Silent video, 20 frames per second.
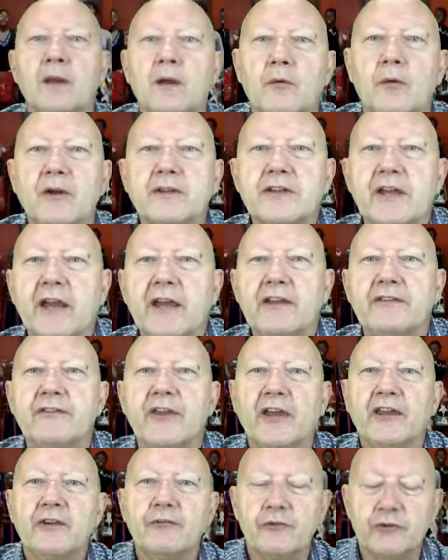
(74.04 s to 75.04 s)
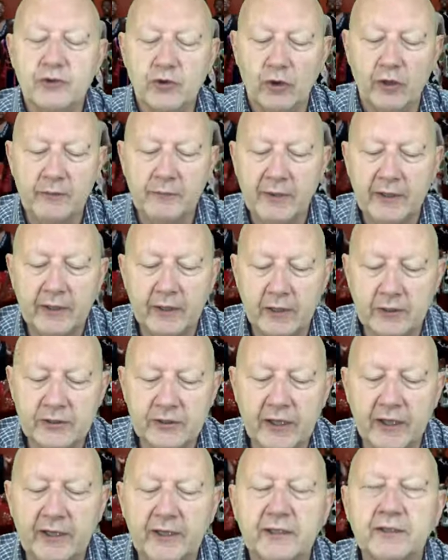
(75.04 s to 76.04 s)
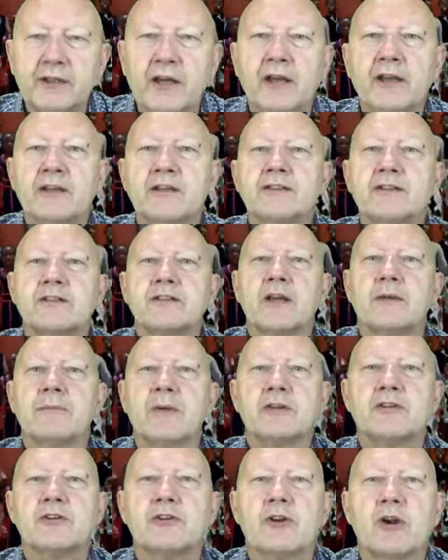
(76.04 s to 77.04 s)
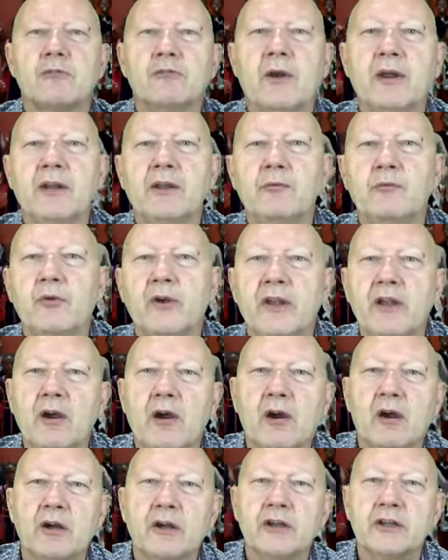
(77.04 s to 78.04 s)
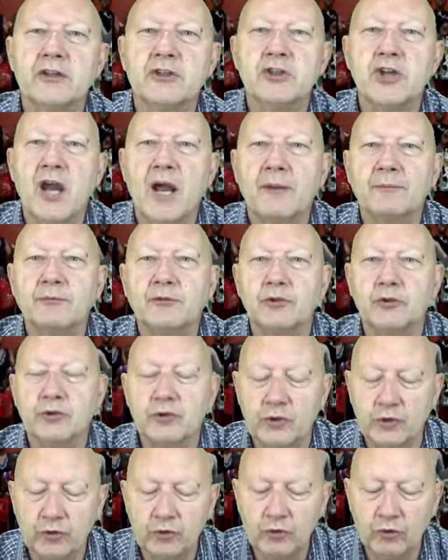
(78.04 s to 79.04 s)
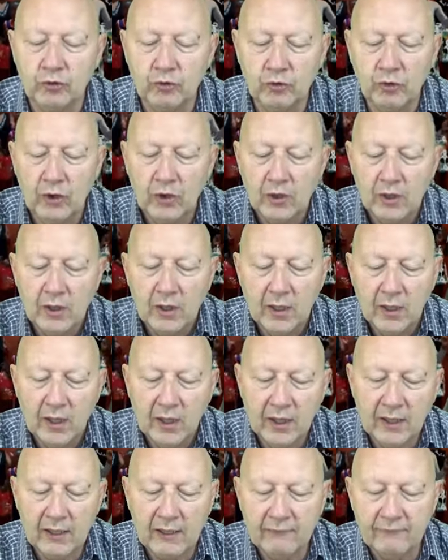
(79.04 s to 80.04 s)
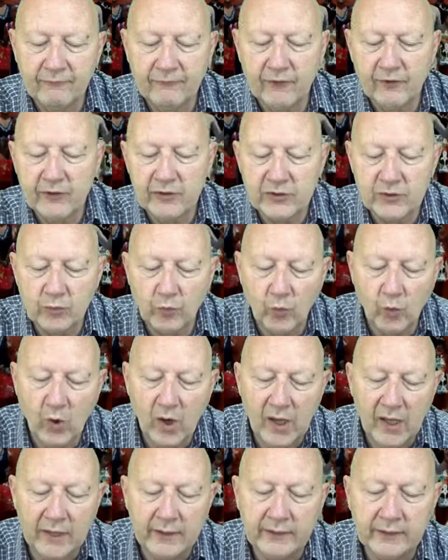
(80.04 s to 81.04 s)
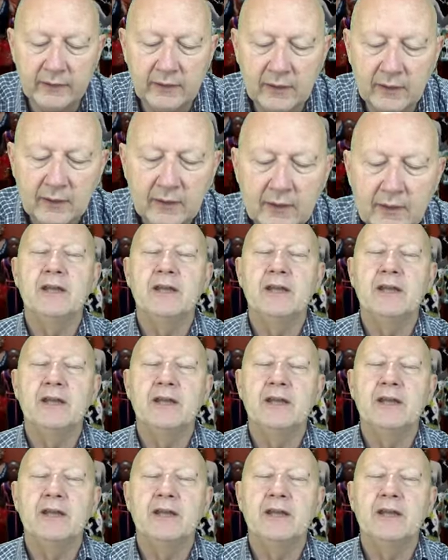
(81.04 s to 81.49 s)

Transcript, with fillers: Once again, thank you for joining me in our study in Titus. As I mentioned already, we are in chapter 2, uh, verse 1.